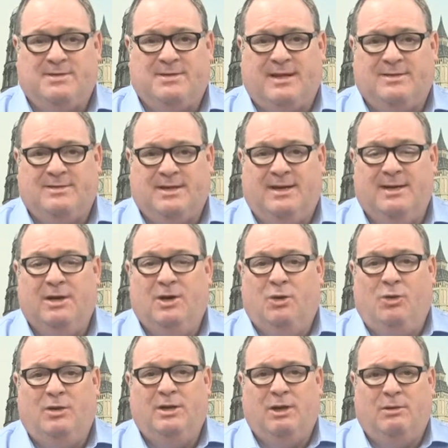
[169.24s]
that's
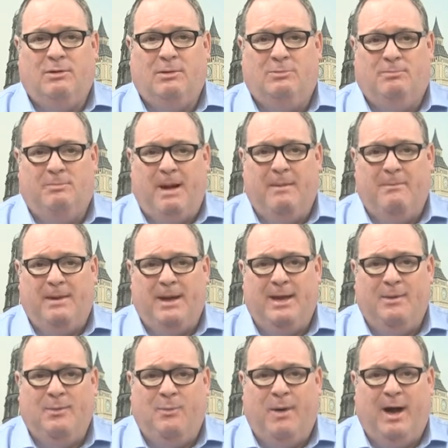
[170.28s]
all your local
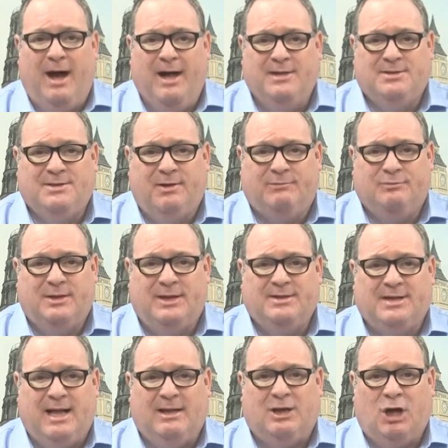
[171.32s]
beer, wine, soft drinks,
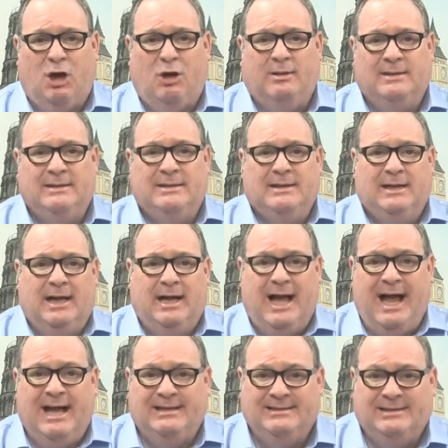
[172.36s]
alcohol,
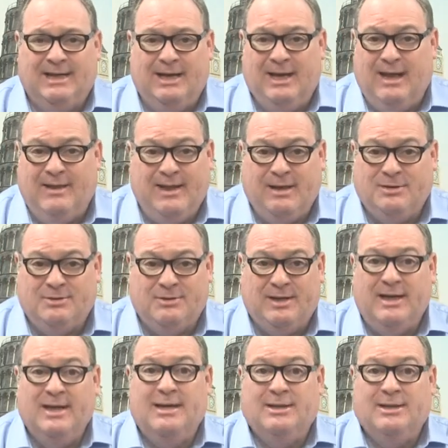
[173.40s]
and that sort of thing.